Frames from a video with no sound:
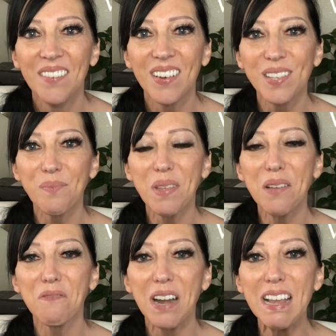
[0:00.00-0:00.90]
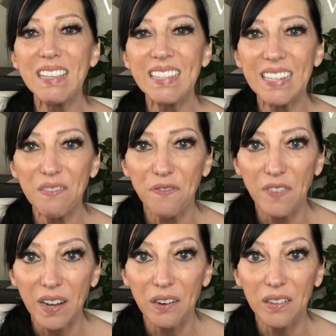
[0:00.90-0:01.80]
Was it being raised in a
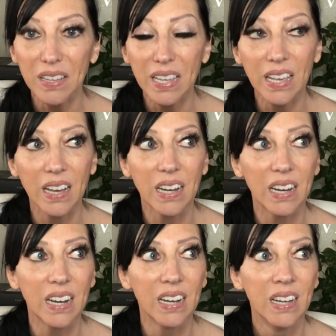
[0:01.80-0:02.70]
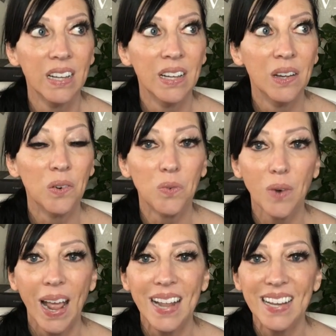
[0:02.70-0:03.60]
fairly
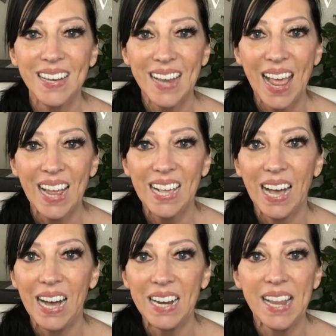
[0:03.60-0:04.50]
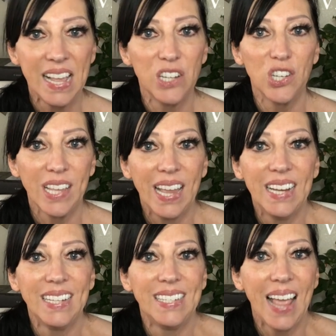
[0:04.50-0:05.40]
redneck,
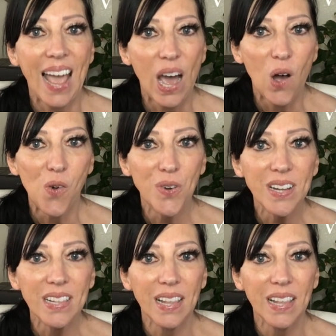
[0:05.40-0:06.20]
uneducated town?